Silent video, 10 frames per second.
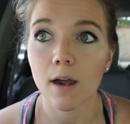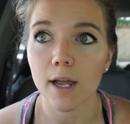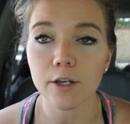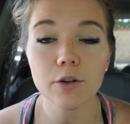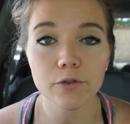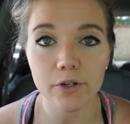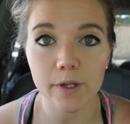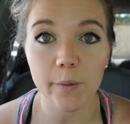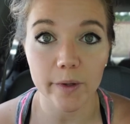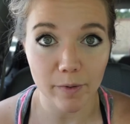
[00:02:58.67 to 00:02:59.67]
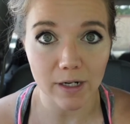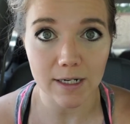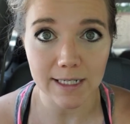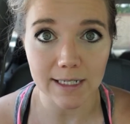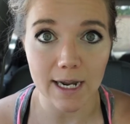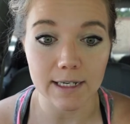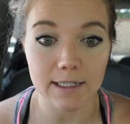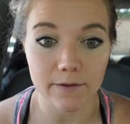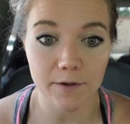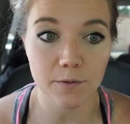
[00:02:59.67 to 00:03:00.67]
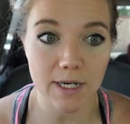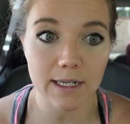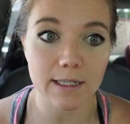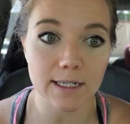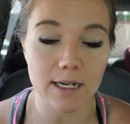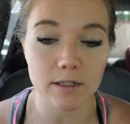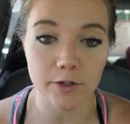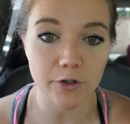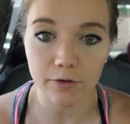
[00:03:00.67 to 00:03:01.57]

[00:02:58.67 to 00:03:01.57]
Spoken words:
And usually with pregnancy tests, if you take the test and